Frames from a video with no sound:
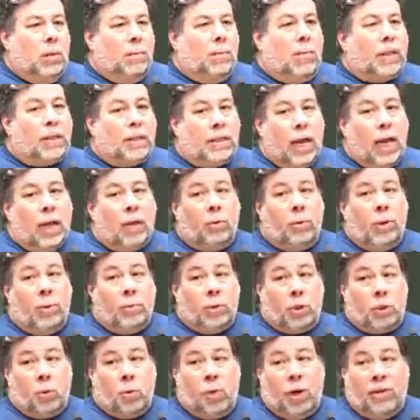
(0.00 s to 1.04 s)
My salary
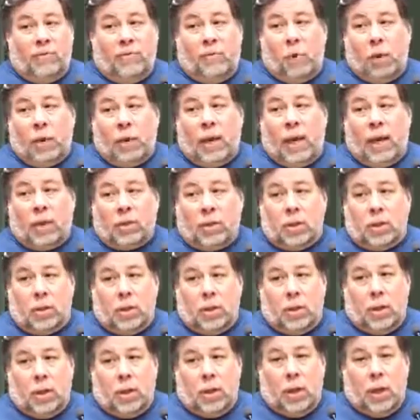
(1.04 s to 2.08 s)
was 24000
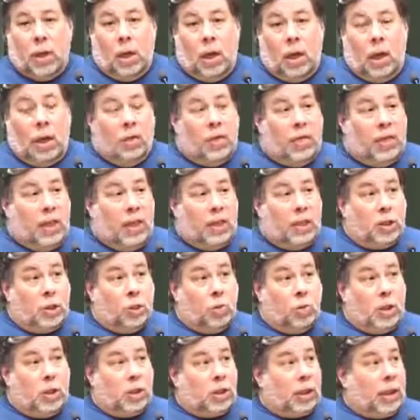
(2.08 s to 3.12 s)
this
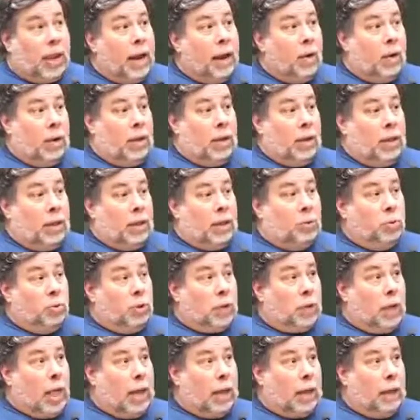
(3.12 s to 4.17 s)
was scary. This
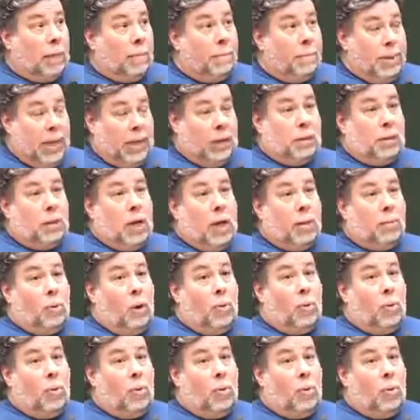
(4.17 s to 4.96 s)
was like big time.